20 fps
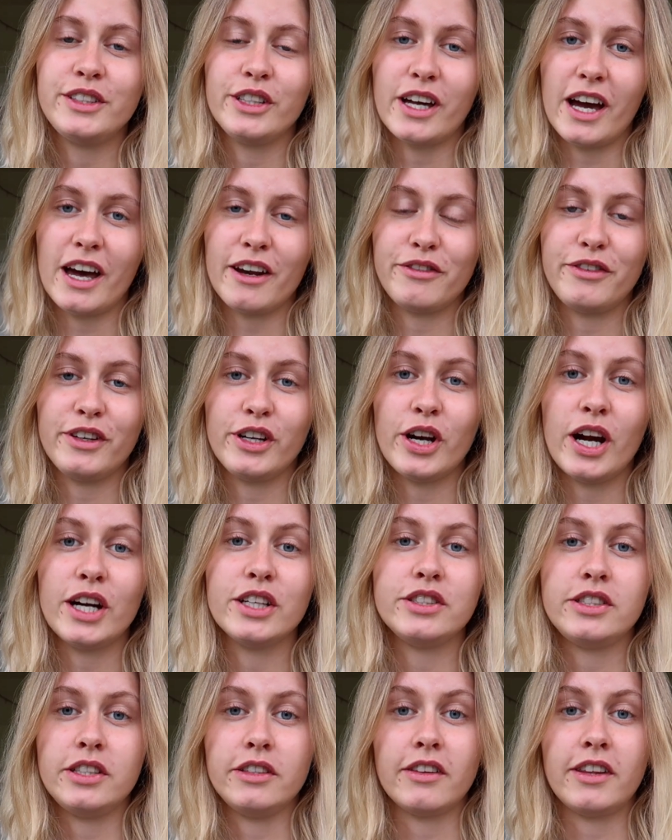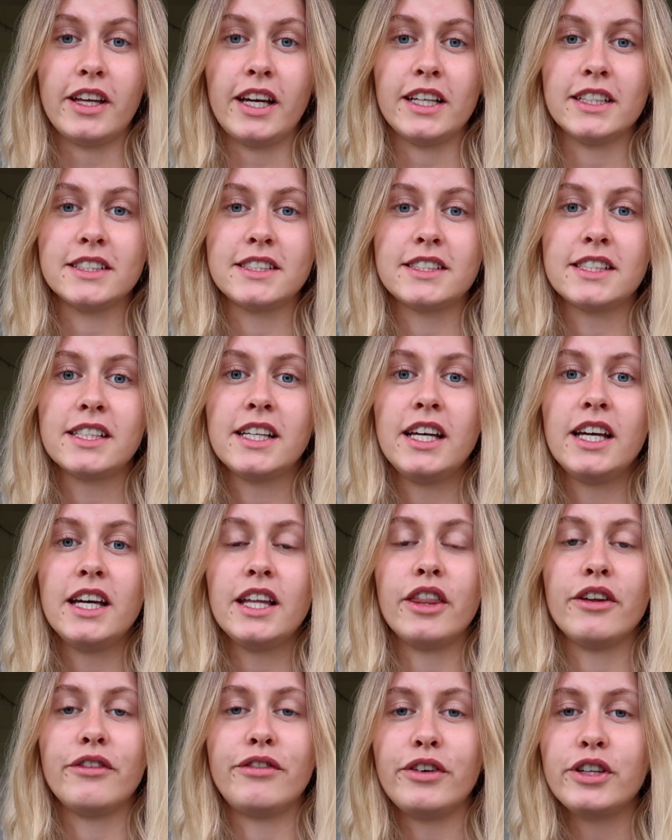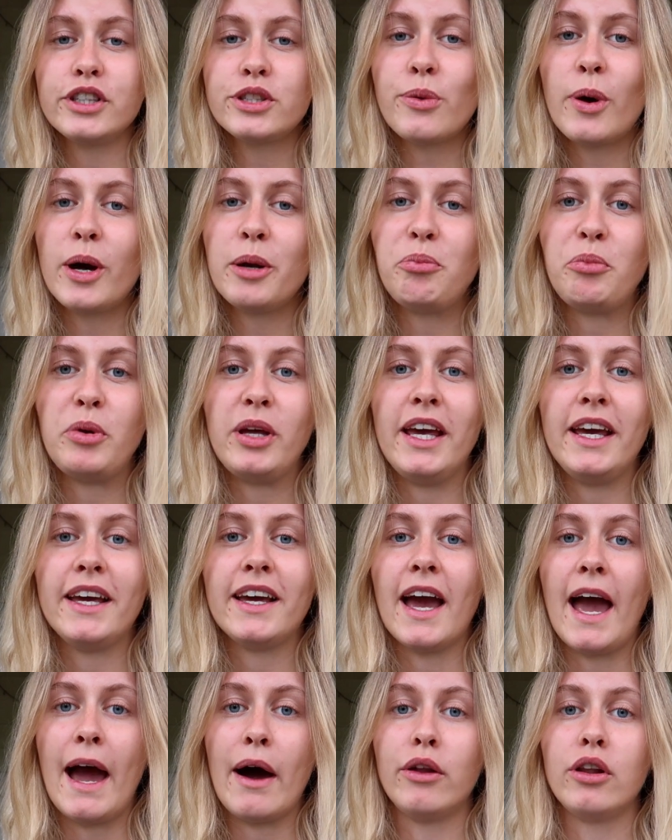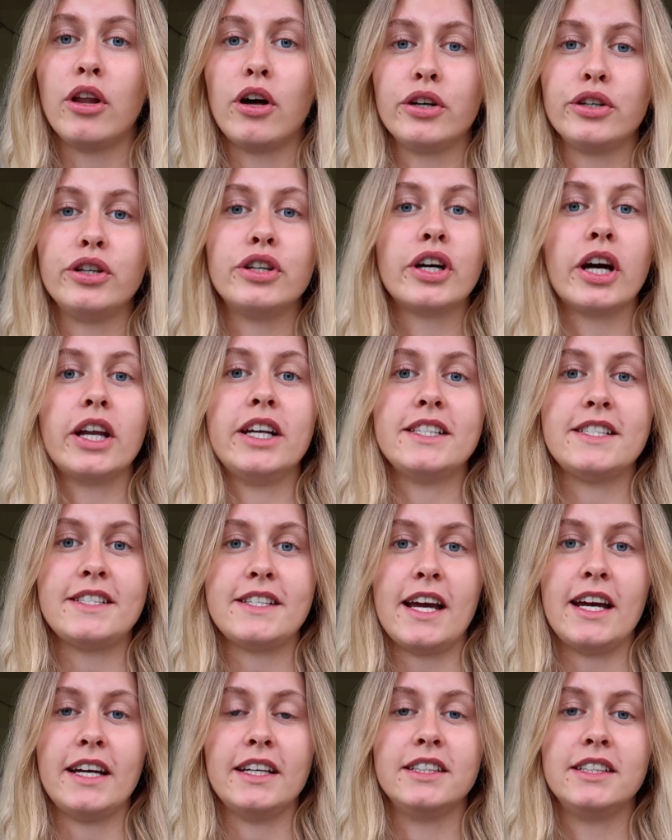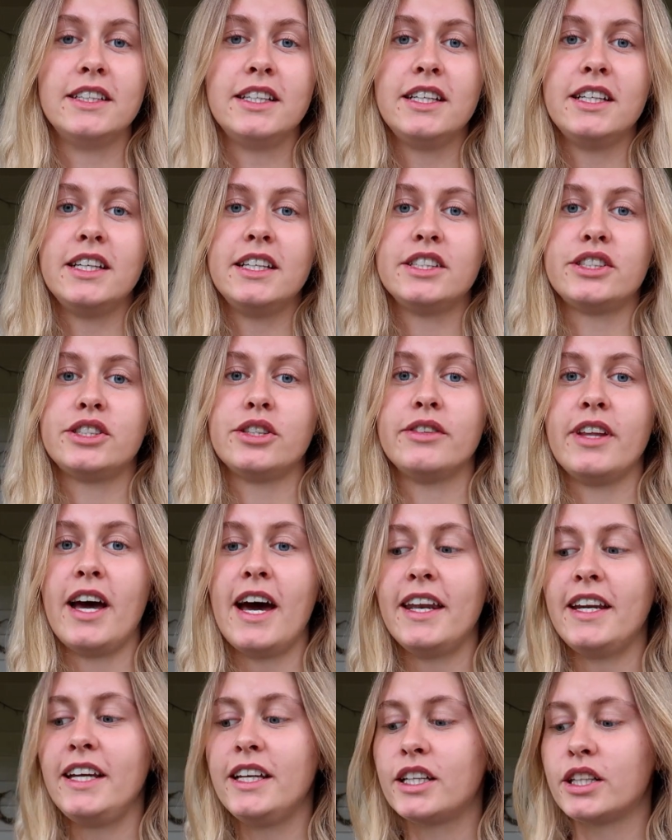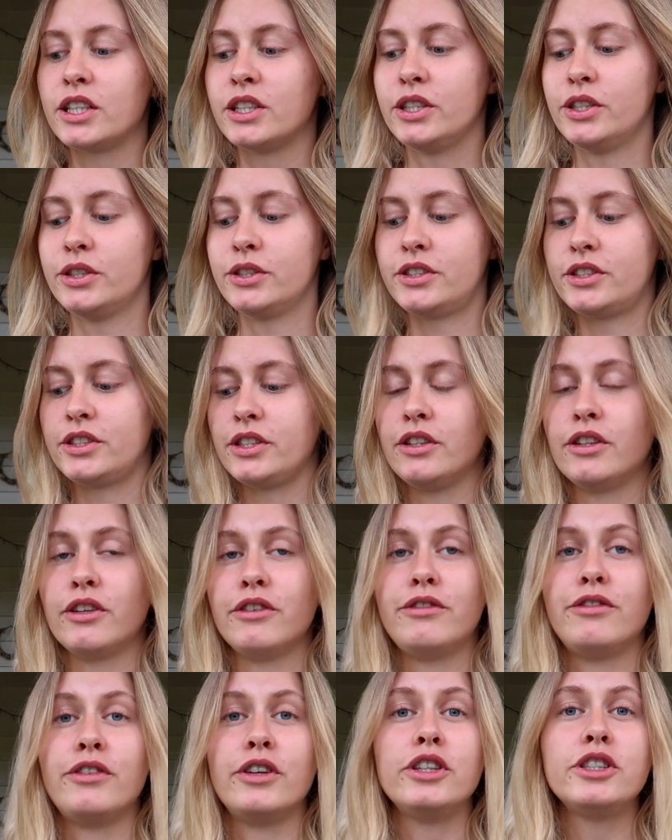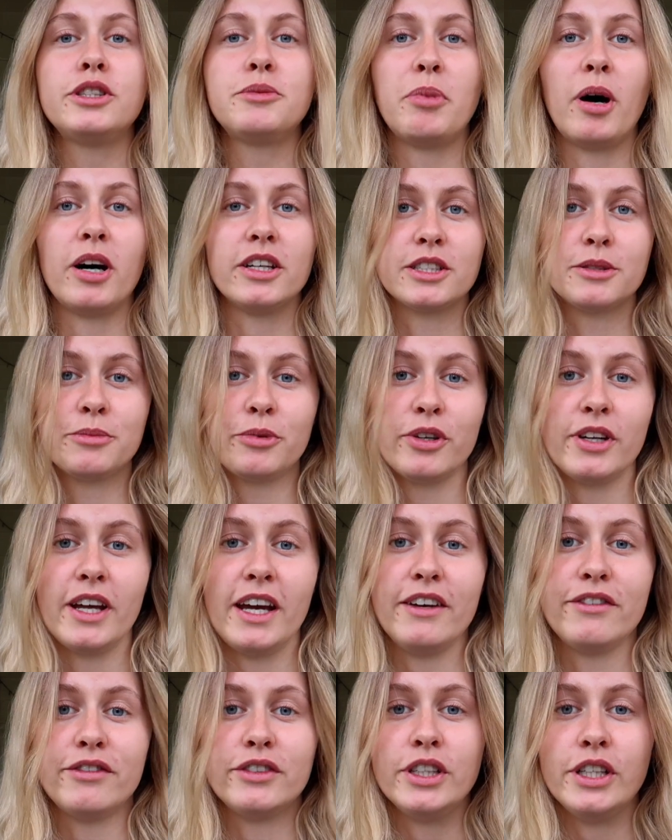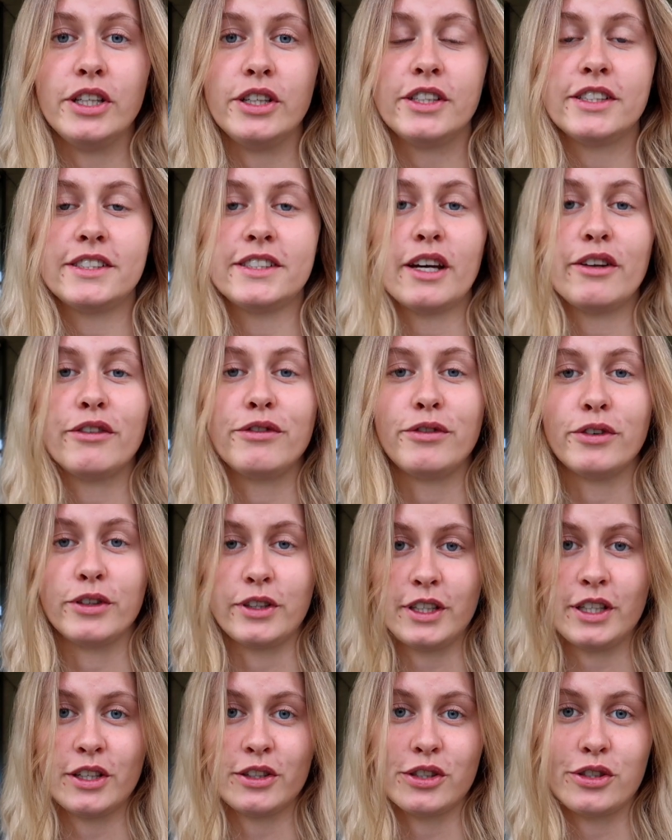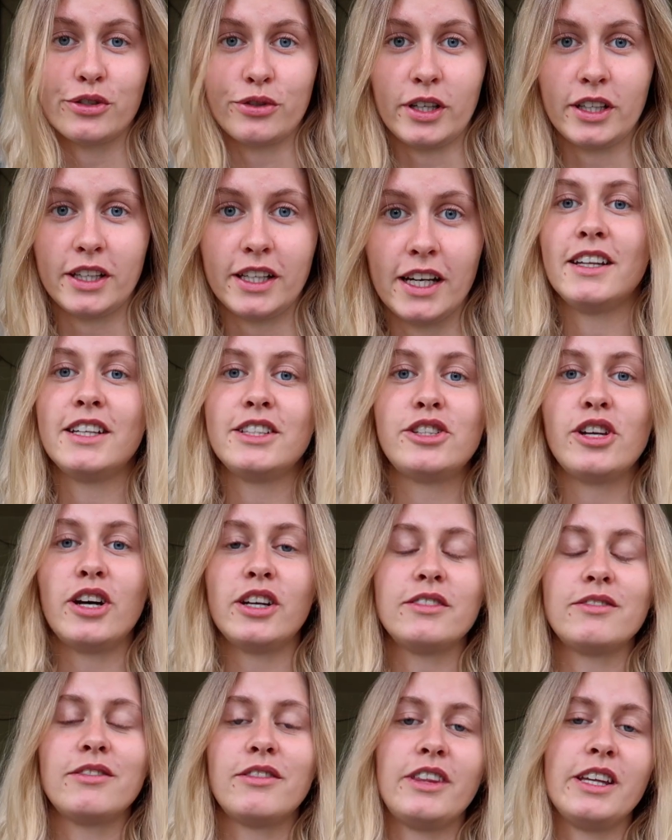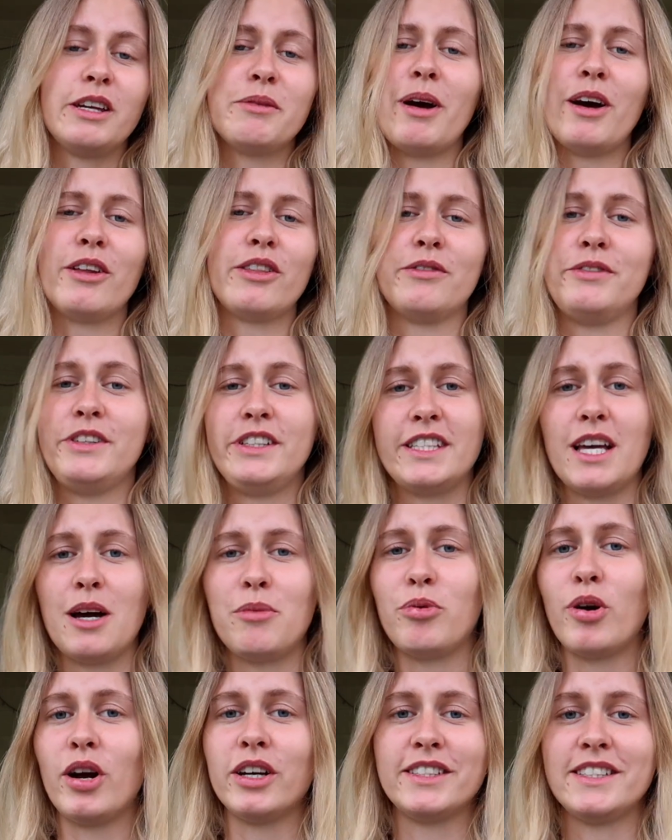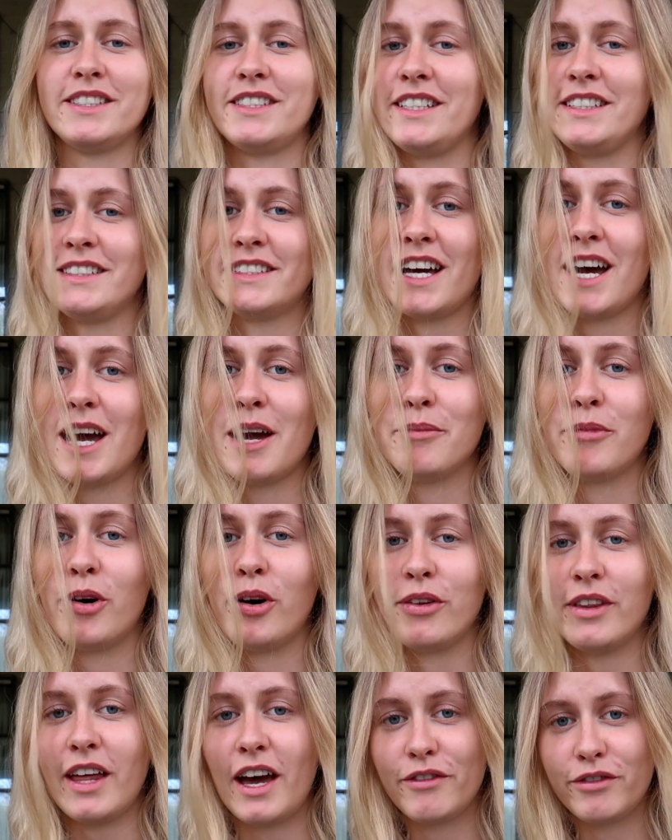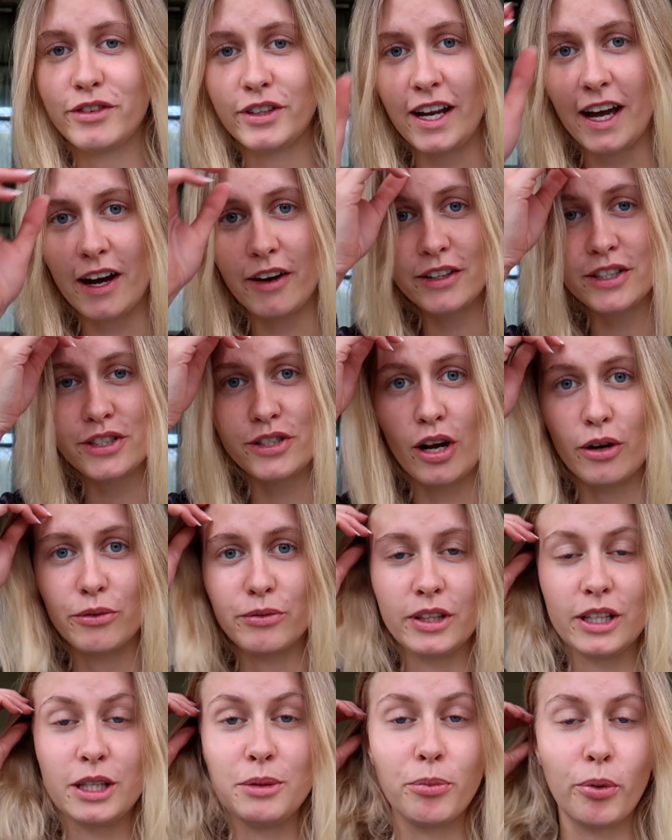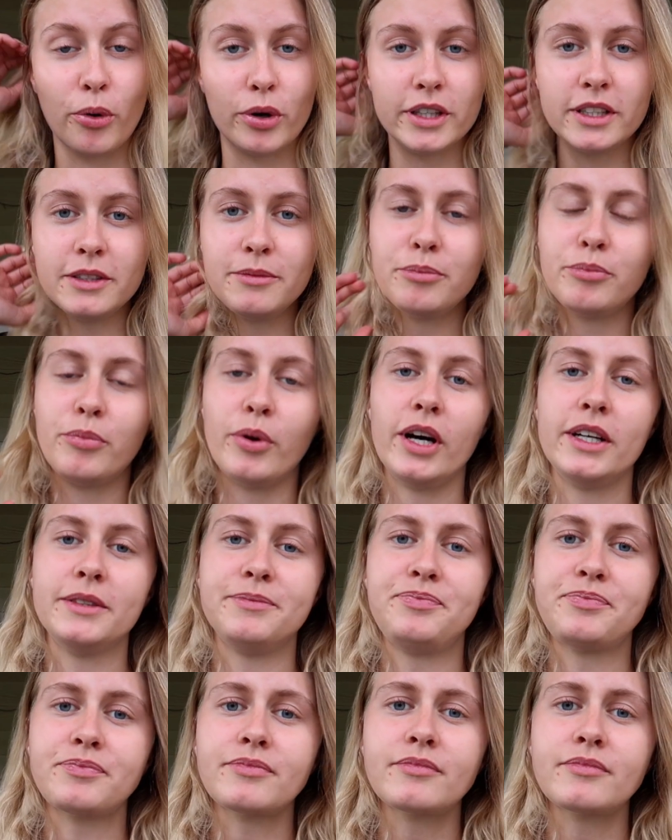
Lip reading: you gotta figure out two things. The first one being how long you're gonna stay. So that includes the first possible day for you to set foot in Australia. Let's not think about the visa processing time, all that for now, it's not really important, but